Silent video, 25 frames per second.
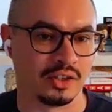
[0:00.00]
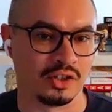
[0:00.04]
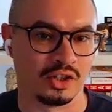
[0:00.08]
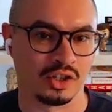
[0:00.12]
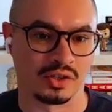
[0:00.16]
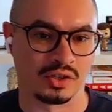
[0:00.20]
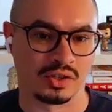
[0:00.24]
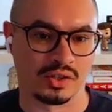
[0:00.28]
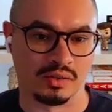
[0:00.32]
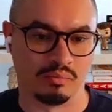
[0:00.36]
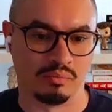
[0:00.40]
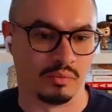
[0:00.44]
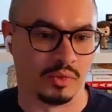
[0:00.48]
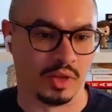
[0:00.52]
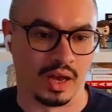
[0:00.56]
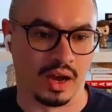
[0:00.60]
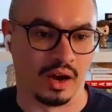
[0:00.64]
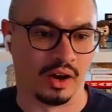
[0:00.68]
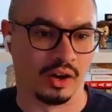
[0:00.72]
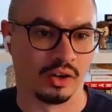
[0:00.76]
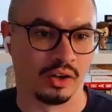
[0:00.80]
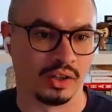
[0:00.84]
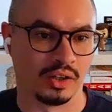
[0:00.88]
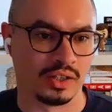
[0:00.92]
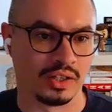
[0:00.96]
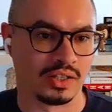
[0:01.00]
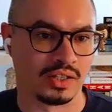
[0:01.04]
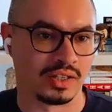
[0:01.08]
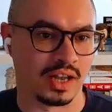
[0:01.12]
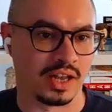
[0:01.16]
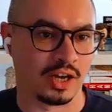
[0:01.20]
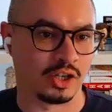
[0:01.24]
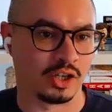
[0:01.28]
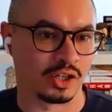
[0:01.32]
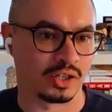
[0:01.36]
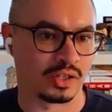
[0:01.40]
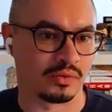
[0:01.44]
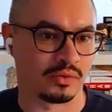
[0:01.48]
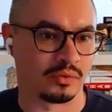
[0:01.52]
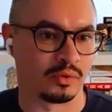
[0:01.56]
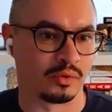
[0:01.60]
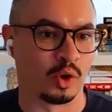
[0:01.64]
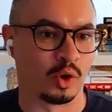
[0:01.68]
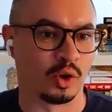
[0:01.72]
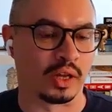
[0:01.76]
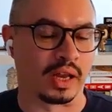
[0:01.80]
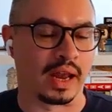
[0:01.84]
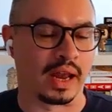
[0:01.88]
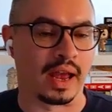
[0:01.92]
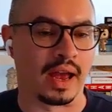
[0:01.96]
just the early stages of
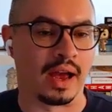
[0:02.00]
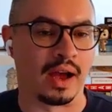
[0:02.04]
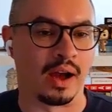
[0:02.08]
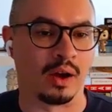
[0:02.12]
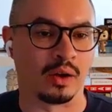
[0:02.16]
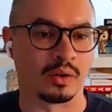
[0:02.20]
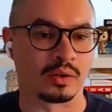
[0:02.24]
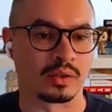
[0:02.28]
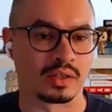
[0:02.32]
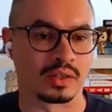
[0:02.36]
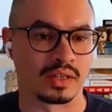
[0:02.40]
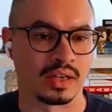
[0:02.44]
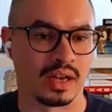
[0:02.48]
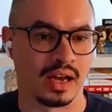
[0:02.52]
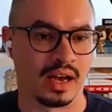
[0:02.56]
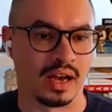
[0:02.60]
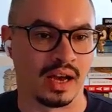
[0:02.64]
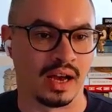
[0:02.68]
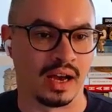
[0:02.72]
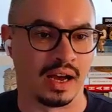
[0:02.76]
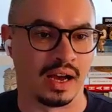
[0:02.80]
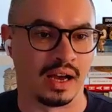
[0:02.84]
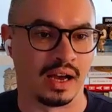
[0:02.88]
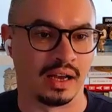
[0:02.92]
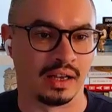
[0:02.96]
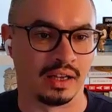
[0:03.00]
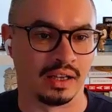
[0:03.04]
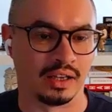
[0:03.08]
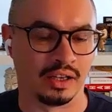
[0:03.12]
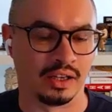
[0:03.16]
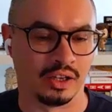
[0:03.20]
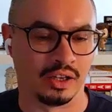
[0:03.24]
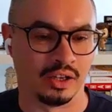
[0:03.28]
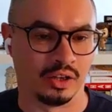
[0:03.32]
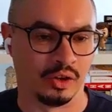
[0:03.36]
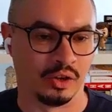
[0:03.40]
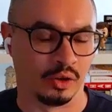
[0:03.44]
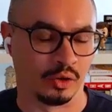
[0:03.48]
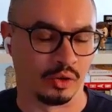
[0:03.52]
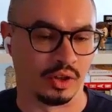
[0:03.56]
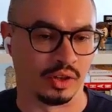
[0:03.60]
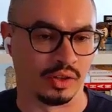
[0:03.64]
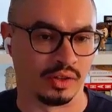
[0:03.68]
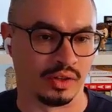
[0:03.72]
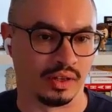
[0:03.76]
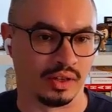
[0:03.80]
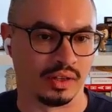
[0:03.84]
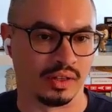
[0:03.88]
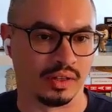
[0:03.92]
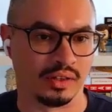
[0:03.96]
rolling out
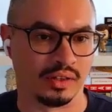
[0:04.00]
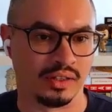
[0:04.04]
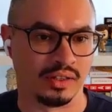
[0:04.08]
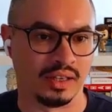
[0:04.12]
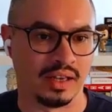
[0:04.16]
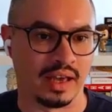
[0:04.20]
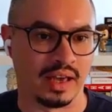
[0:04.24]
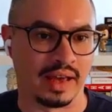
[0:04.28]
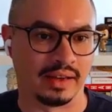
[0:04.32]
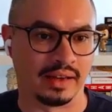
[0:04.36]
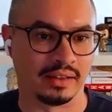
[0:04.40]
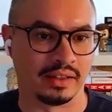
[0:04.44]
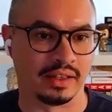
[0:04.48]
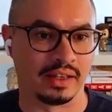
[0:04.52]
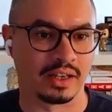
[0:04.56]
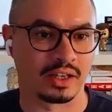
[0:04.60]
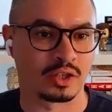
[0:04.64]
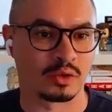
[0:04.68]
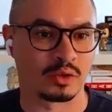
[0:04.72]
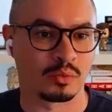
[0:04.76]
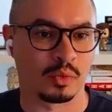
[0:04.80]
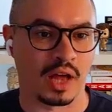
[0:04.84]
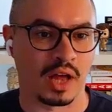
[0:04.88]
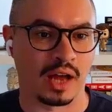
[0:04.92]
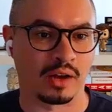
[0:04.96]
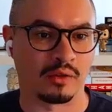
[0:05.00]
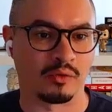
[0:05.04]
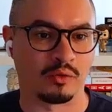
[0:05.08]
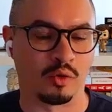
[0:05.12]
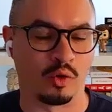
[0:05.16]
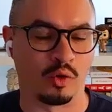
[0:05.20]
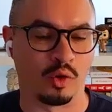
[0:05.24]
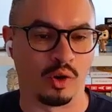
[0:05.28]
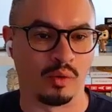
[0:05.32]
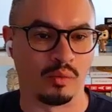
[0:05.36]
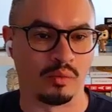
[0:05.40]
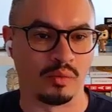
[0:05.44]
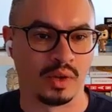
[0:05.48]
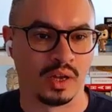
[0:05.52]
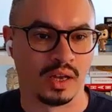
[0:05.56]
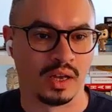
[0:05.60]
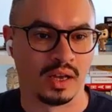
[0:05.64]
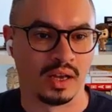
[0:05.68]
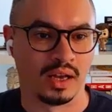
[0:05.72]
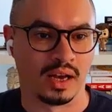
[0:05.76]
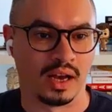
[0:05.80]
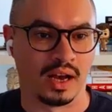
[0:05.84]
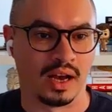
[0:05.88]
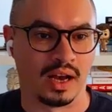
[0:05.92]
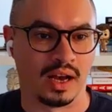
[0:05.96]
the analytics platform.
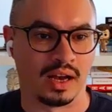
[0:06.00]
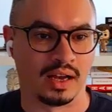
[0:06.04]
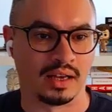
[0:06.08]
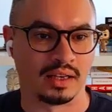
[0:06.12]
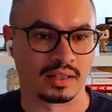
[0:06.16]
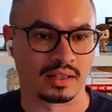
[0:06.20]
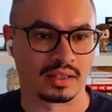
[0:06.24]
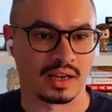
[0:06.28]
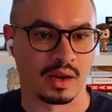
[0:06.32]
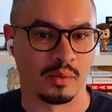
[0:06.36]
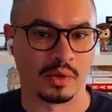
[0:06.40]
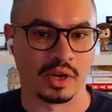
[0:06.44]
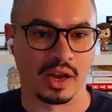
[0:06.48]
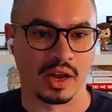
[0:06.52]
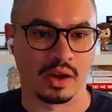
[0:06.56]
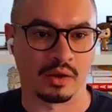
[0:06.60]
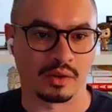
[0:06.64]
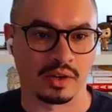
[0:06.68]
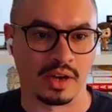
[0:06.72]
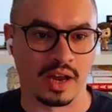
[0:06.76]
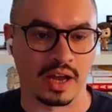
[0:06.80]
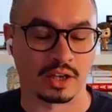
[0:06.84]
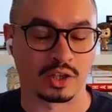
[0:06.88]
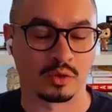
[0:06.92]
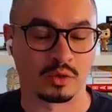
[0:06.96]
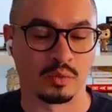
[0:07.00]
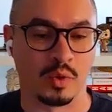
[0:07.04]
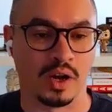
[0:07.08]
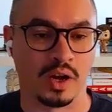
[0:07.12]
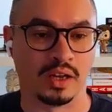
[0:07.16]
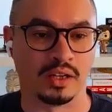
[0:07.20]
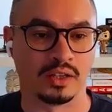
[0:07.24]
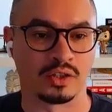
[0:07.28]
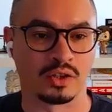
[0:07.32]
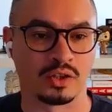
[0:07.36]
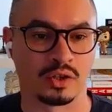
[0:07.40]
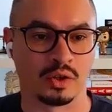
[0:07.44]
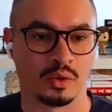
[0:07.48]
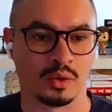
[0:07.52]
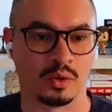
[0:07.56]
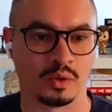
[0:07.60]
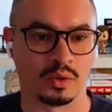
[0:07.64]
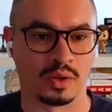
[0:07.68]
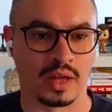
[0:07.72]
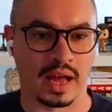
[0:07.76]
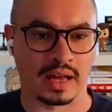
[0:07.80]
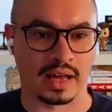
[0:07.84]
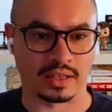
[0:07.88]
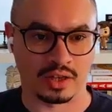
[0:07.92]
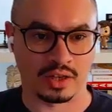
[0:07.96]
is coming out next month. So
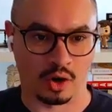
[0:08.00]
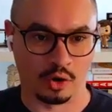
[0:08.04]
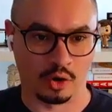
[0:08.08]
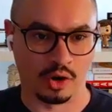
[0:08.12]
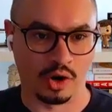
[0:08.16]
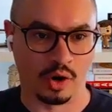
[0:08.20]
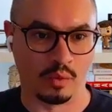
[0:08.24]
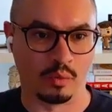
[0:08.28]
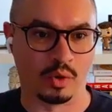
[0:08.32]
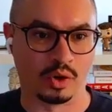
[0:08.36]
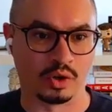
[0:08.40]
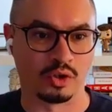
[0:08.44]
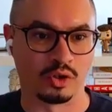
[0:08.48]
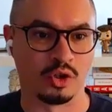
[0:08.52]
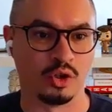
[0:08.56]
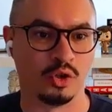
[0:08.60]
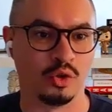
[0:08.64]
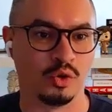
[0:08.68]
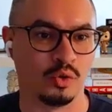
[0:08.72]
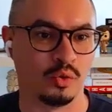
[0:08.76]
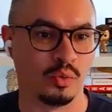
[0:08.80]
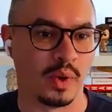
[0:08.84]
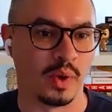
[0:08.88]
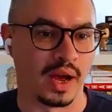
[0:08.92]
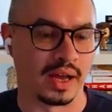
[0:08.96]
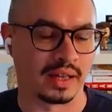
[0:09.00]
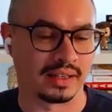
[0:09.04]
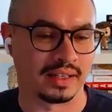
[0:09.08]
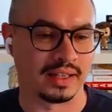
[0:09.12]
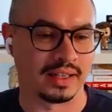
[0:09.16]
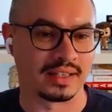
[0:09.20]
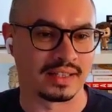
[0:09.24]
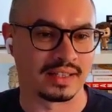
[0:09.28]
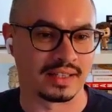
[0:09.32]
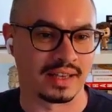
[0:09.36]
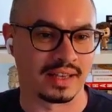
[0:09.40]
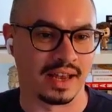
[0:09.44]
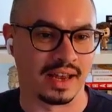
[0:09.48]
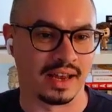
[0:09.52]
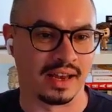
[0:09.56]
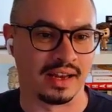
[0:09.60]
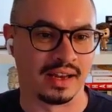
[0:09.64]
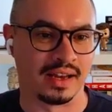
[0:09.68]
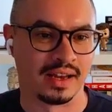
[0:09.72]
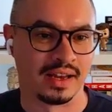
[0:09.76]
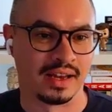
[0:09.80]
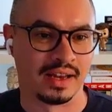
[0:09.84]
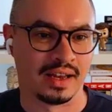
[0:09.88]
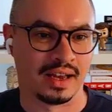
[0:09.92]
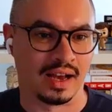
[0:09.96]
that's our number 2 bet, let's
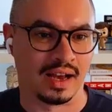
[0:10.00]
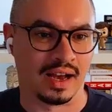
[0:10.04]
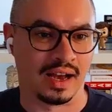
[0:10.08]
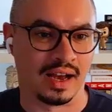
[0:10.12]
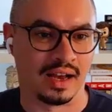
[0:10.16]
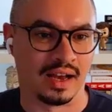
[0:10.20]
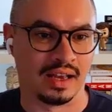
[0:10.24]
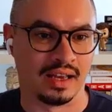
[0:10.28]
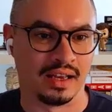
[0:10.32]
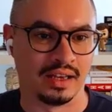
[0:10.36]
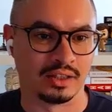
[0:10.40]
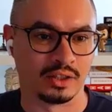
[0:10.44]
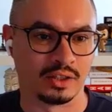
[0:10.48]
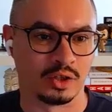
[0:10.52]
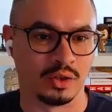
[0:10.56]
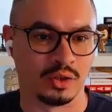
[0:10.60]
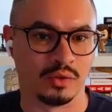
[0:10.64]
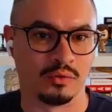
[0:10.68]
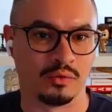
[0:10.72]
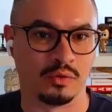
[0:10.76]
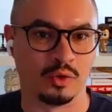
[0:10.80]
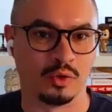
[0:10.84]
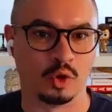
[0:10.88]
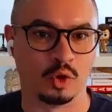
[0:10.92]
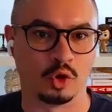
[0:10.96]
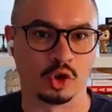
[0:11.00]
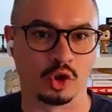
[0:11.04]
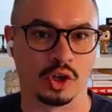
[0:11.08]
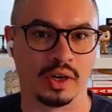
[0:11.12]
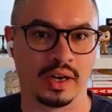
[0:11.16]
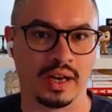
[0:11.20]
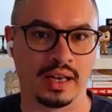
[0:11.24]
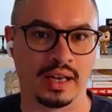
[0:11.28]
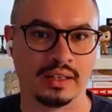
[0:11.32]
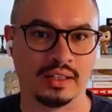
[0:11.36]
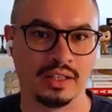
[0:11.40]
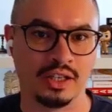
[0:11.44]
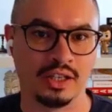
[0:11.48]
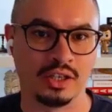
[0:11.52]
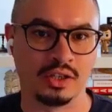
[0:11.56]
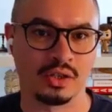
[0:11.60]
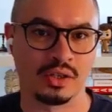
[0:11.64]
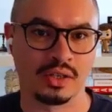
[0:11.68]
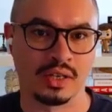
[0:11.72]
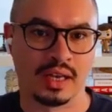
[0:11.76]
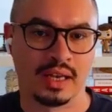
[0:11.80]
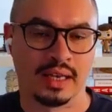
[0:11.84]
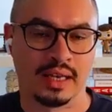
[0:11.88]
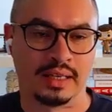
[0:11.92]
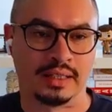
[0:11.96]
say, into the future. And
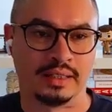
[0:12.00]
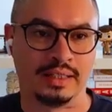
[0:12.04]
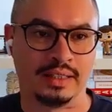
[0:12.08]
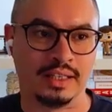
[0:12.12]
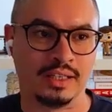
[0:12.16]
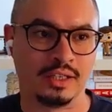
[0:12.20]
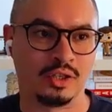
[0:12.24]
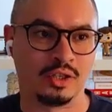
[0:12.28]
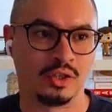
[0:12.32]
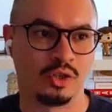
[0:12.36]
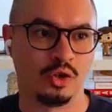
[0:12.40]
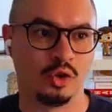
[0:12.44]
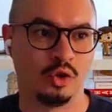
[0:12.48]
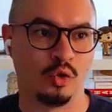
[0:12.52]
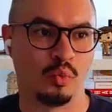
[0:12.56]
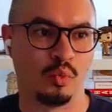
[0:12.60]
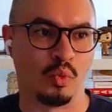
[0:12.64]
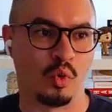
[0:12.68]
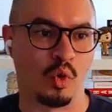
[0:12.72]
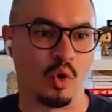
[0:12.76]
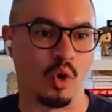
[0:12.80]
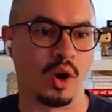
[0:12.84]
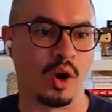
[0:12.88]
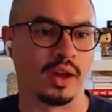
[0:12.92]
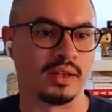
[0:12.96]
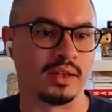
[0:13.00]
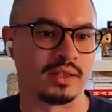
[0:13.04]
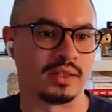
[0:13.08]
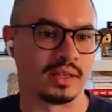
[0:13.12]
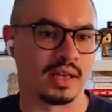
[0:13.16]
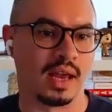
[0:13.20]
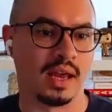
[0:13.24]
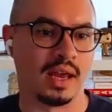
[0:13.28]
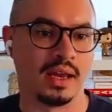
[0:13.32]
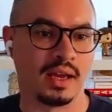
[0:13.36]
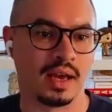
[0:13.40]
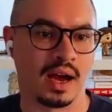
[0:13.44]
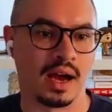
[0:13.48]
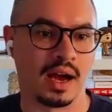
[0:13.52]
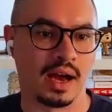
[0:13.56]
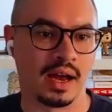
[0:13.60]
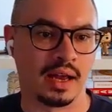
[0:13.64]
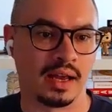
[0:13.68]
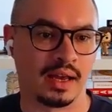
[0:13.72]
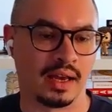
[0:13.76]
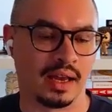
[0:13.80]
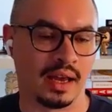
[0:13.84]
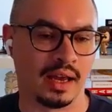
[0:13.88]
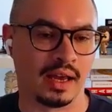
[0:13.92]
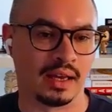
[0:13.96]
these 2 points,
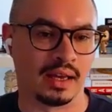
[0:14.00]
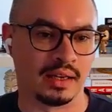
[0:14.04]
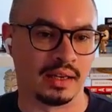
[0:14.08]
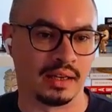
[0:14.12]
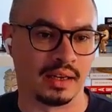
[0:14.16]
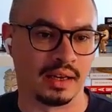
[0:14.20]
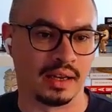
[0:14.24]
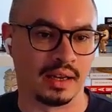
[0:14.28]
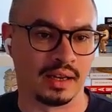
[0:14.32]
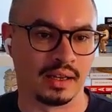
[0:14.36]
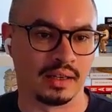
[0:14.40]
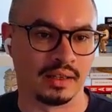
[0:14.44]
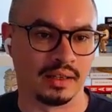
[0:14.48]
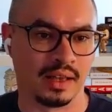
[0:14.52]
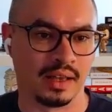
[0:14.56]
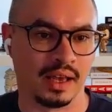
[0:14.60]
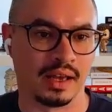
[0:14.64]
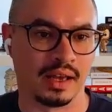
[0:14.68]
AI and